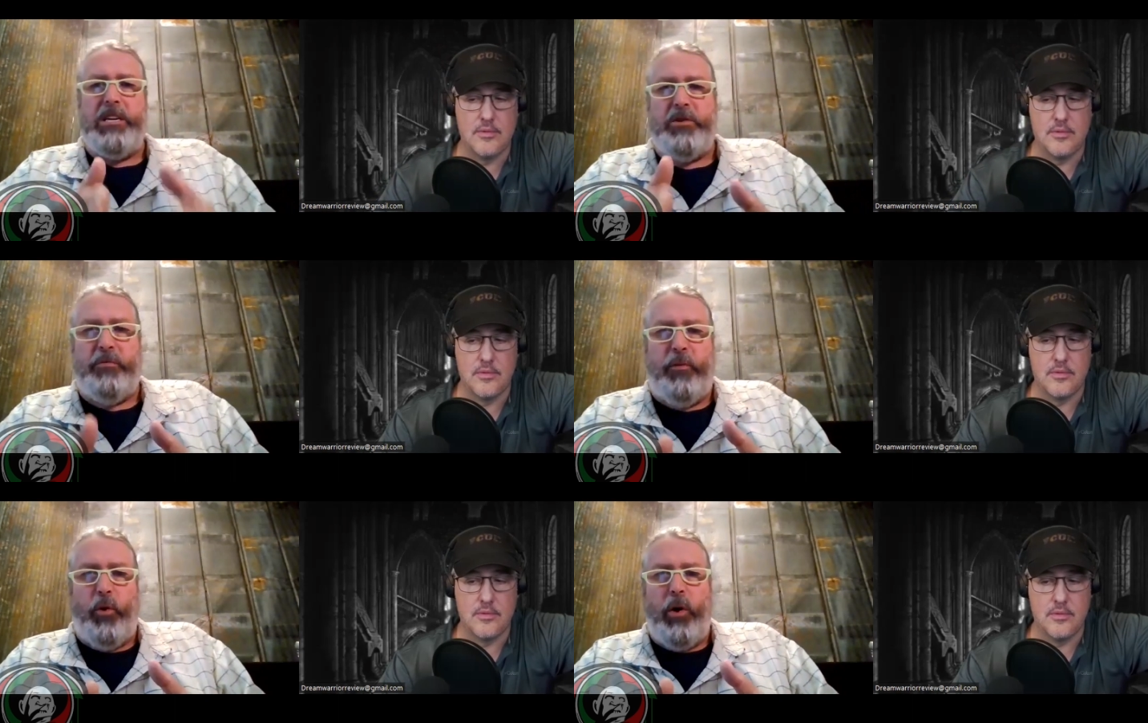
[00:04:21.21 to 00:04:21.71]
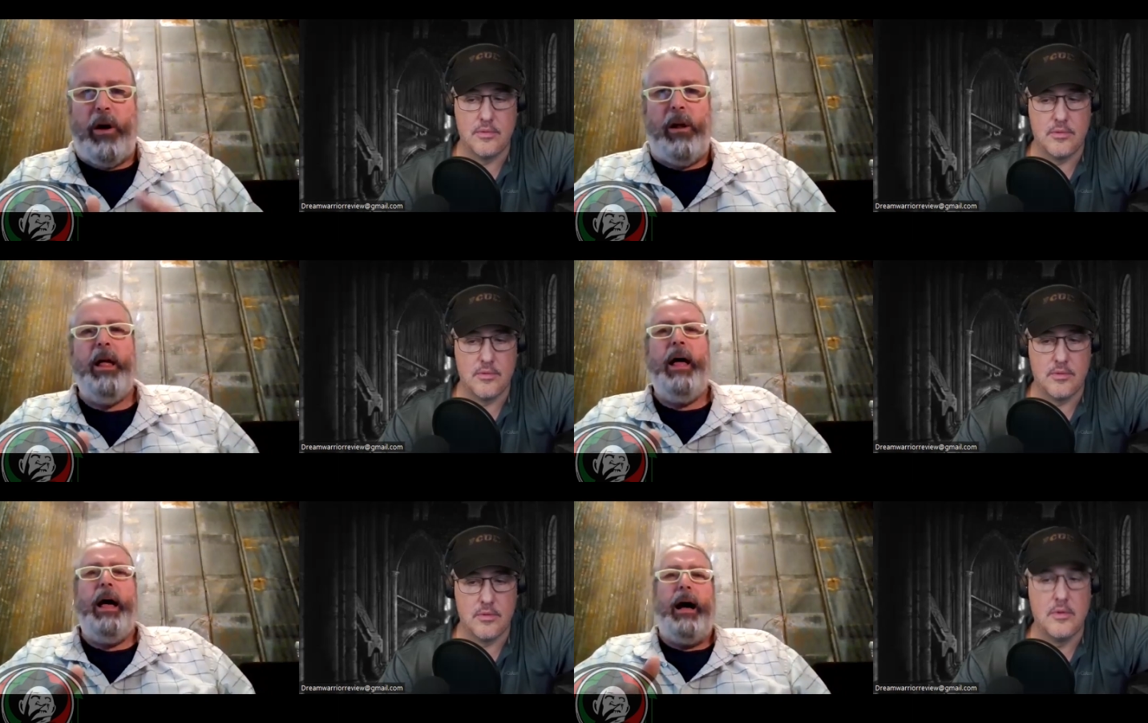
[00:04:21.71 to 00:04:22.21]
Speaker 1: his
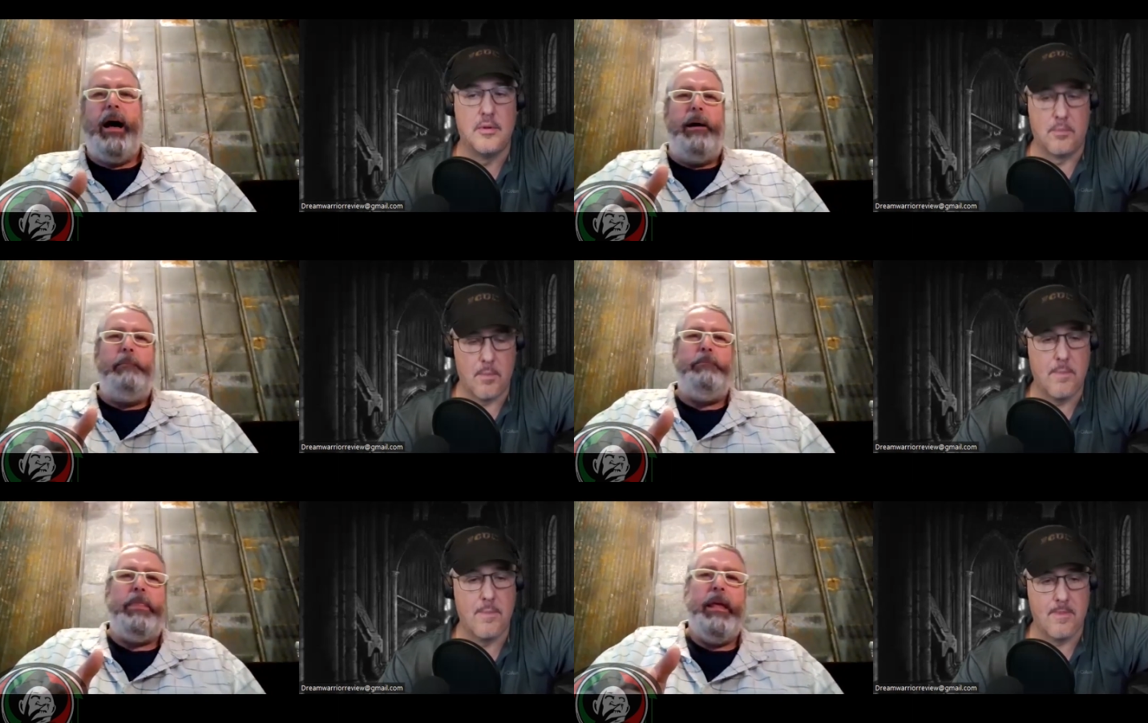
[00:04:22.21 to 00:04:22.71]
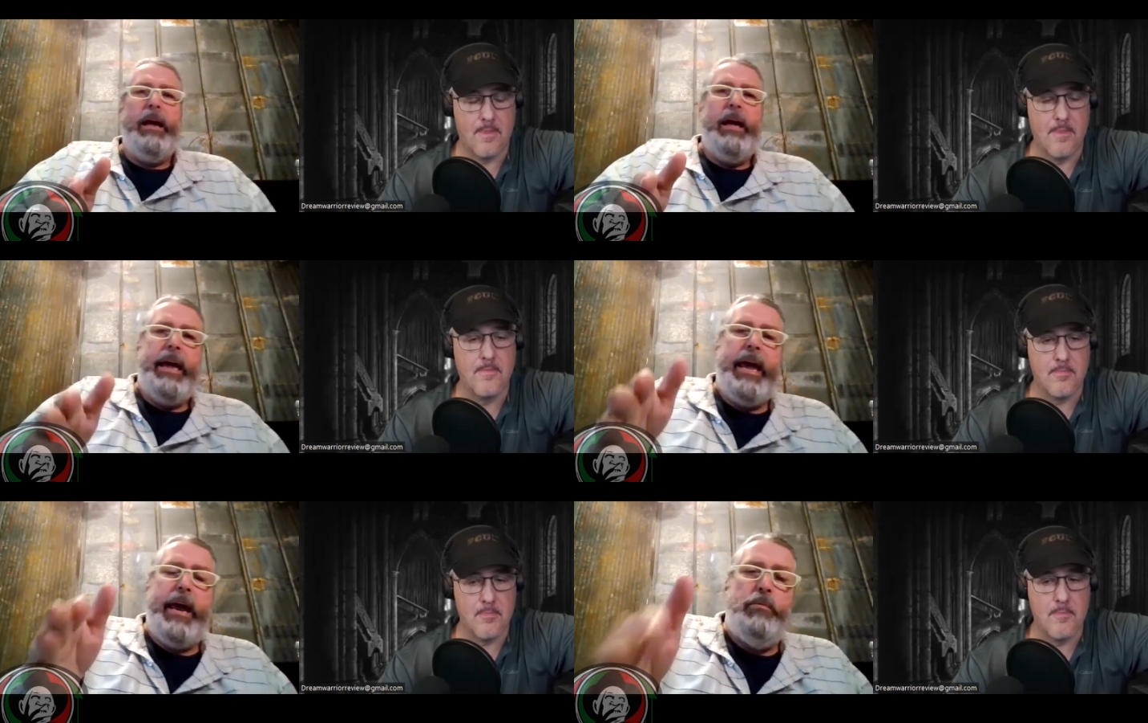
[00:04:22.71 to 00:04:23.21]
foil. Um,
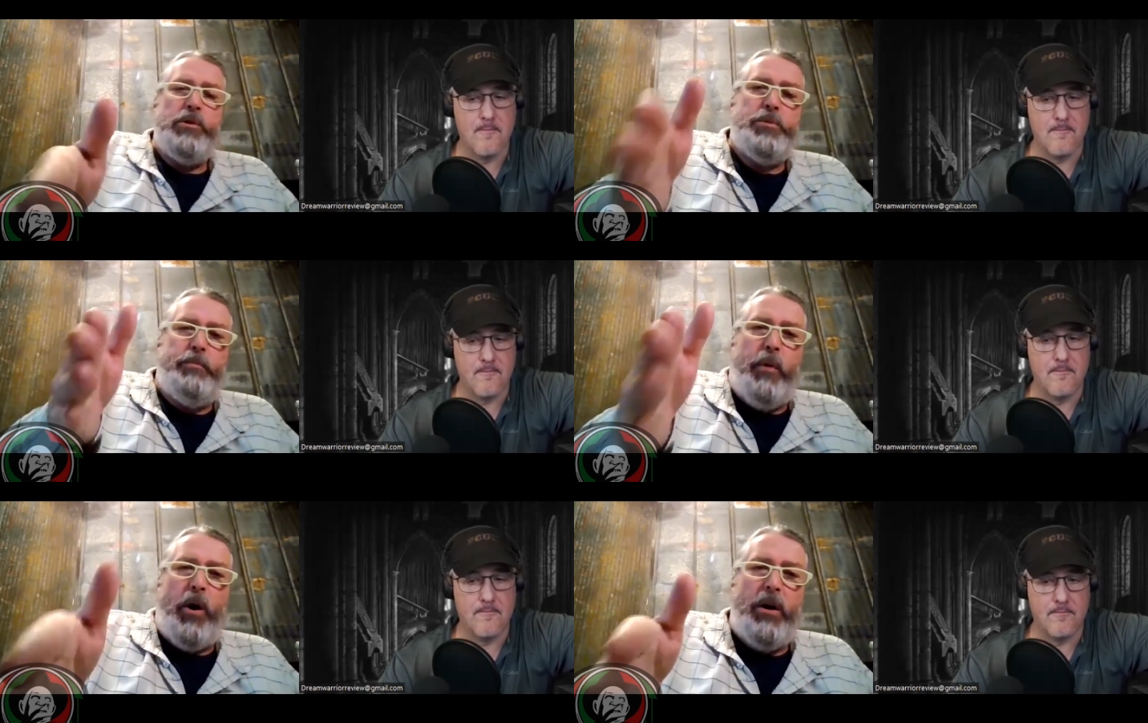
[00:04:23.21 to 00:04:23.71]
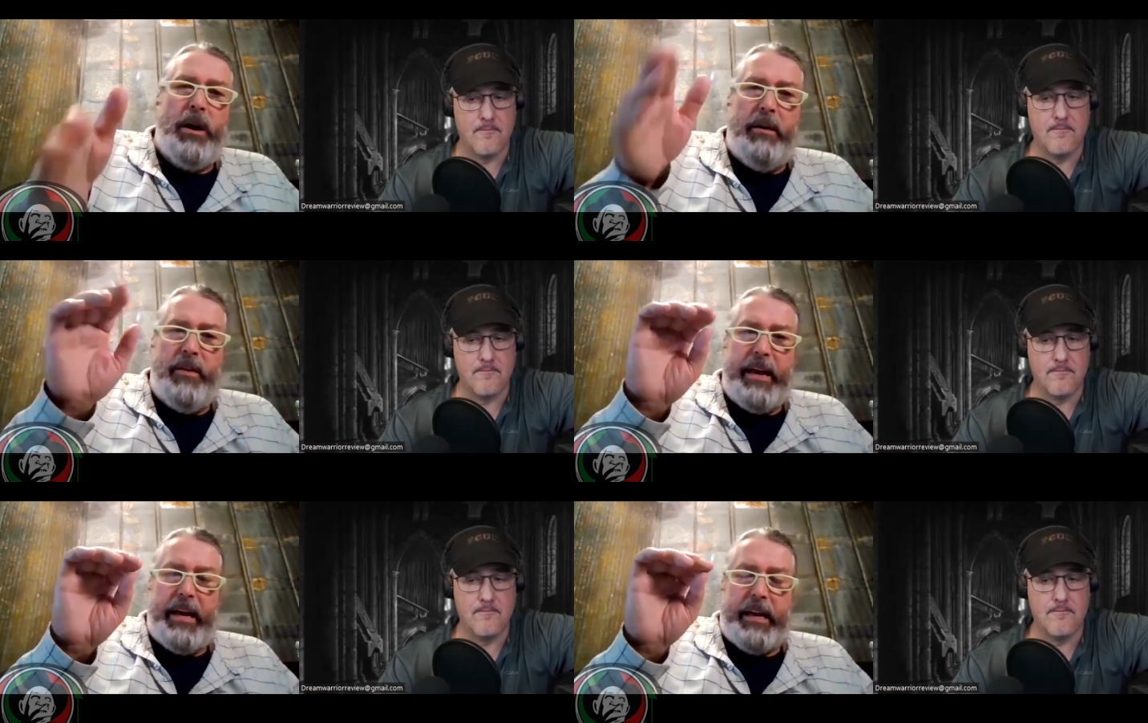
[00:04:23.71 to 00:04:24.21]
he was part of
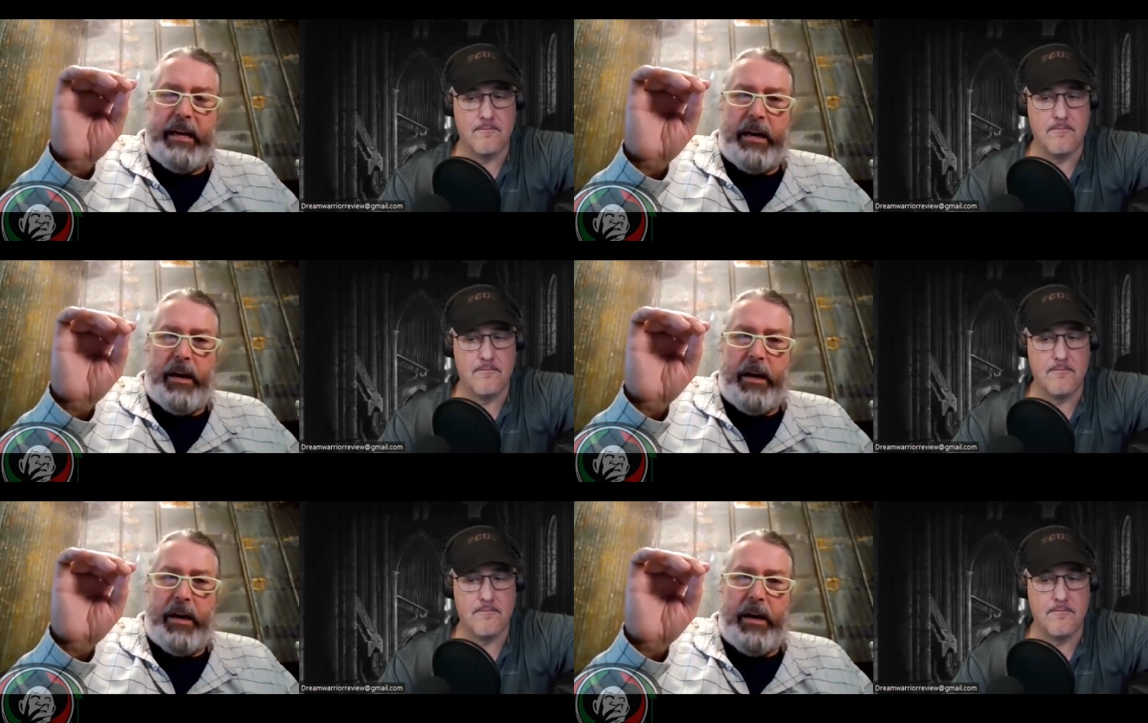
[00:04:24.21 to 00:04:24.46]
a